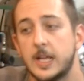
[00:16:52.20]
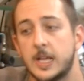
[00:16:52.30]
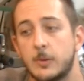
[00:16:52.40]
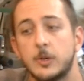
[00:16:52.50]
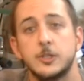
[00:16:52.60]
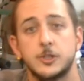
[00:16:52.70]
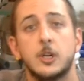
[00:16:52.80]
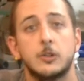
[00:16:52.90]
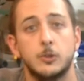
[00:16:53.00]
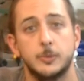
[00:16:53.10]
I want to just
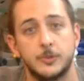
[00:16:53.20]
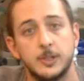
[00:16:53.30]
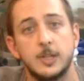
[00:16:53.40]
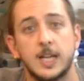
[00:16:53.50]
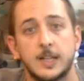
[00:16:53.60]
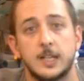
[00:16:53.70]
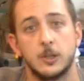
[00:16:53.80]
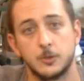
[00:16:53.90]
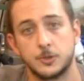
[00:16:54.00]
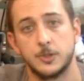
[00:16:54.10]
talk to them, see how that
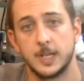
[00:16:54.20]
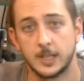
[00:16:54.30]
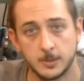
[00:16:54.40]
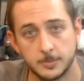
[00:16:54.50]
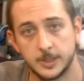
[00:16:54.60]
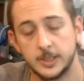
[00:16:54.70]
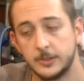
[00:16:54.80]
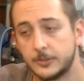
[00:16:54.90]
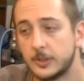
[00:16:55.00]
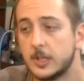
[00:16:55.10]
culture in that company
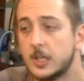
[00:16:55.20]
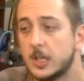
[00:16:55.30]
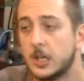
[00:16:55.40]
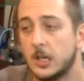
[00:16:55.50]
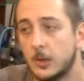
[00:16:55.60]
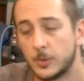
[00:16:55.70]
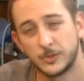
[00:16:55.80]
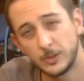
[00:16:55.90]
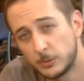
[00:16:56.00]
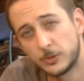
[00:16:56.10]
is. I want to
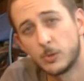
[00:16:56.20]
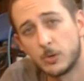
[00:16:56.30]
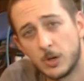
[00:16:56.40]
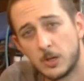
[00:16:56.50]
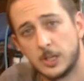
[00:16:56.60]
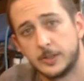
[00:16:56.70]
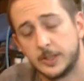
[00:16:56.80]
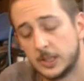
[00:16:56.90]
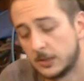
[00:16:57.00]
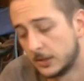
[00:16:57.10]
see what's going on out
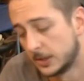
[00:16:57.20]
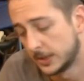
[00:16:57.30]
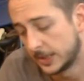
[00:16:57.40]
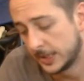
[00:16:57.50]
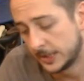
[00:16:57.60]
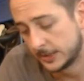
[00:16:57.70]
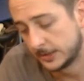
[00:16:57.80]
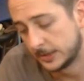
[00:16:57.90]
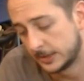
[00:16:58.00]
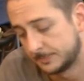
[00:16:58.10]
there.
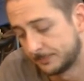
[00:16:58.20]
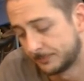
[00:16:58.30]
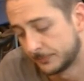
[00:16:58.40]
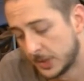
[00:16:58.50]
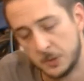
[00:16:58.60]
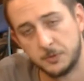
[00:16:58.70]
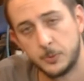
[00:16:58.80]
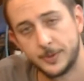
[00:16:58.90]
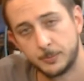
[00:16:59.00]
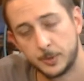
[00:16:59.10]
And hopefully
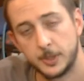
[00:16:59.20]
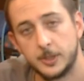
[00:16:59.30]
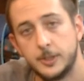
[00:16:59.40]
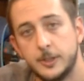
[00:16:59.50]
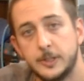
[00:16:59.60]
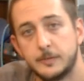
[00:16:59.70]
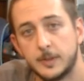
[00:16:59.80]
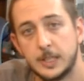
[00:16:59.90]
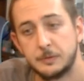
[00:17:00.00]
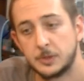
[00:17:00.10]
we can bring a unique
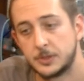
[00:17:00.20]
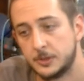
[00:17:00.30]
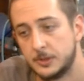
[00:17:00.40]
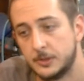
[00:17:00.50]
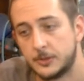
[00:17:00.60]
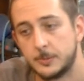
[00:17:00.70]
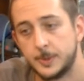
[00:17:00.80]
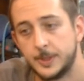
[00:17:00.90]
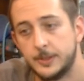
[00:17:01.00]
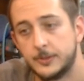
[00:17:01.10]
flavor to some
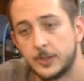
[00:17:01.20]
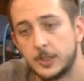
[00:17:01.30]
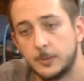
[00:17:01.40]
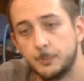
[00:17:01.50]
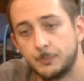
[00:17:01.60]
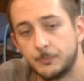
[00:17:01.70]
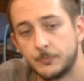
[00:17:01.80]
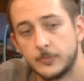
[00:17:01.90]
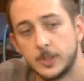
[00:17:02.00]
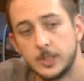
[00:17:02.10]
of these
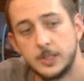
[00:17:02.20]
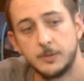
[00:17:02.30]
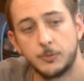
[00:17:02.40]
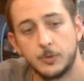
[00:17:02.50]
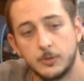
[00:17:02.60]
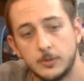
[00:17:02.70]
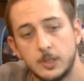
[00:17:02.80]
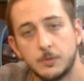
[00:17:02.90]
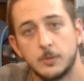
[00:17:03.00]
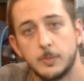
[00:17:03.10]

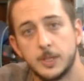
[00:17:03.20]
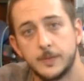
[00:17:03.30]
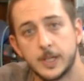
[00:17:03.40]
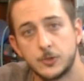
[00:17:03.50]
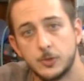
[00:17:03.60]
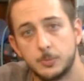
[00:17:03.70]
different manufacturing